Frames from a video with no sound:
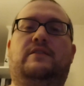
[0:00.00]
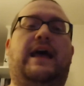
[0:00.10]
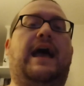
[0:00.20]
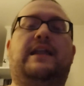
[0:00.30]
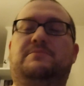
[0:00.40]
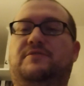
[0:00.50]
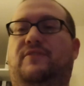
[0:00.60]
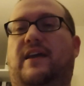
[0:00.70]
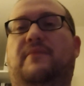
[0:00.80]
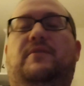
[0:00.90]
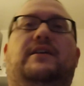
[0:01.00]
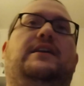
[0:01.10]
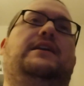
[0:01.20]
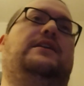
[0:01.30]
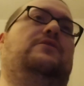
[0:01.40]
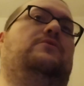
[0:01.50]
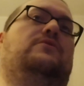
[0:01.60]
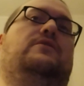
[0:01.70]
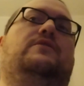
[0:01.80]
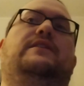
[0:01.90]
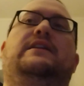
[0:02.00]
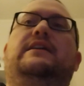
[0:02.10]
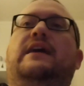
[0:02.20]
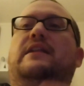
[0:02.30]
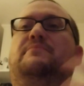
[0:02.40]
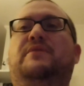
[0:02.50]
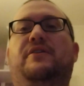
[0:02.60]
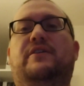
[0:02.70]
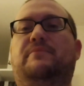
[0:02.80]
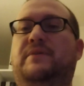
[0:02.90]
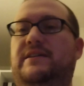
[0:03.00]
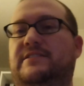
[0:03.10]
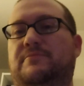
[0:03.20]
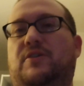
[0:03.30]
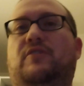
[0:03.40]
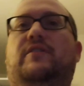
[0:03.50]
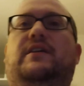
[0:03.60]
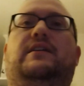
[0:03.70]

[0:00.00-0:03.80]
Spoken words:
The Addams Family, or any kind of period piece movies.